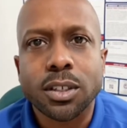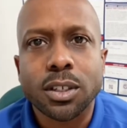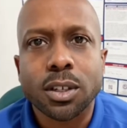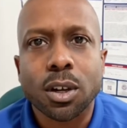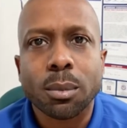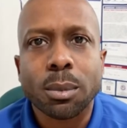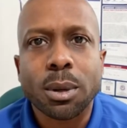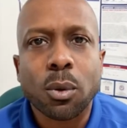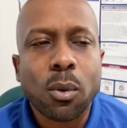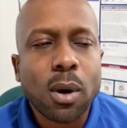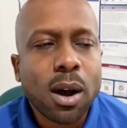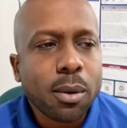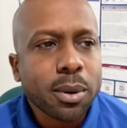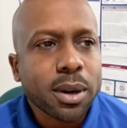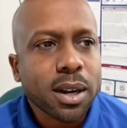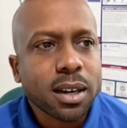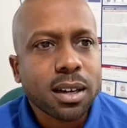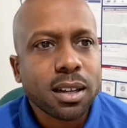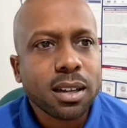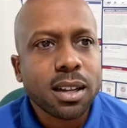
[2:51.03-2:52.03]
You know I mean? Why
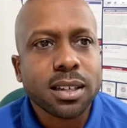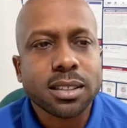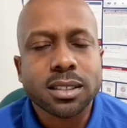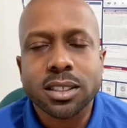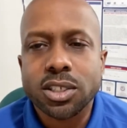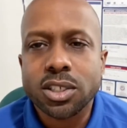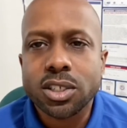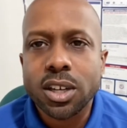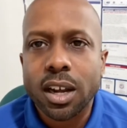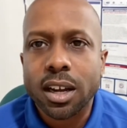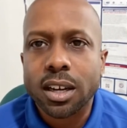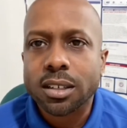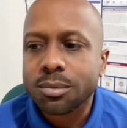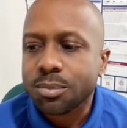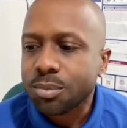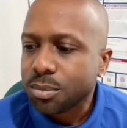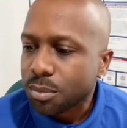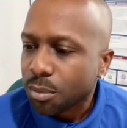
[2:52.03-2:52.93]
would I collect a check?